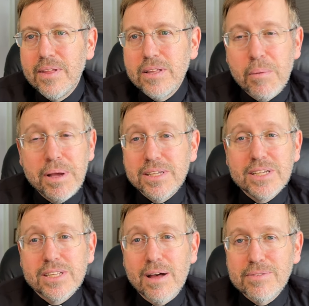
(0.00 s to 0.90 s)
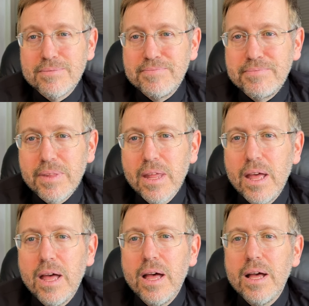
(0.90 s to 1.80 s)
Amazing stuff.
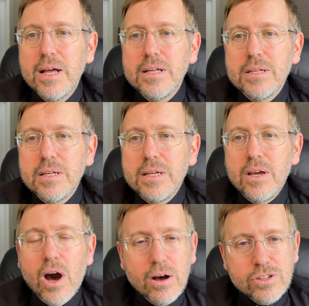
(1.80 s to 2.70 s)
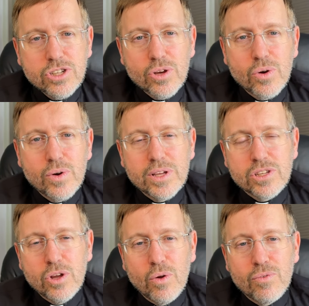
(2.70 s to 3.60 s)
He also is
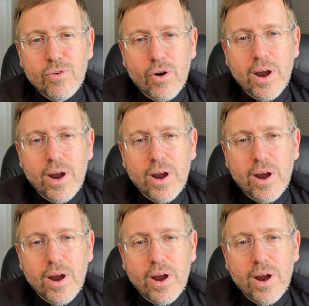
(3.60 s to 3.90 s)
known for,